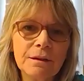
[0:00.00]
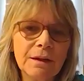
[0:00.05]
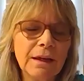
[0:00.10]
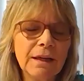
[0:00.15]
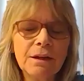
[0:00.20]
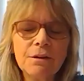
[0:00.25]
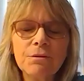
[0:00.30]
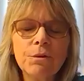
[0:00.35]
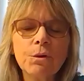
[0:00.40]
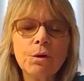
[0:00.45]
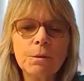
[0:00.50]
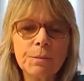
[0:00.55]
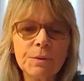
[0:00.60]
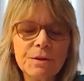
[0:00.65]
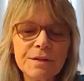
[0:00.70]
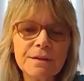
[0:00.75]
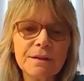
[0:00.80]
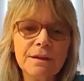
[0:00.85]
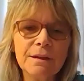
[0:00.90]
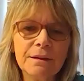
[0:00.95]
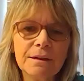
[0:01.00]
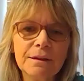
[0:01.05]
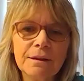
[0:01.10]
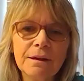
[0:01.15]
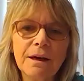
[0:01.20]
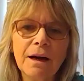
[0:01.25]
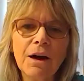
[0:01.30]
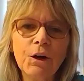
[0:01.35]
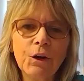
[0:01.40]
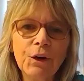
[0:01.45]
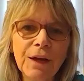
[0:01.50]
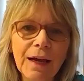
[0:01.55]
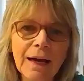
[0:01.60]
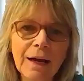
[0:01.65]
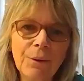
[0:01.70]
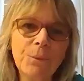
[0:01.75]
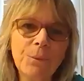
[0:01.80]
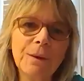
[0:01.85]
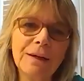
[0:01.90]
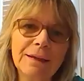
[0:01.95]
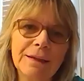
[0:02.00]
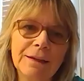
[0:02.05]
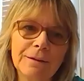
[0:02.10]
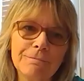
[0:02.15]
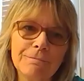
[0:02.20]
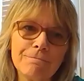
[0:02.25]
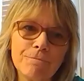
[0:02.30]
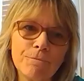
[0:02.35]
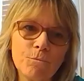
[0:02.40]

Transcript: 84% are not ready.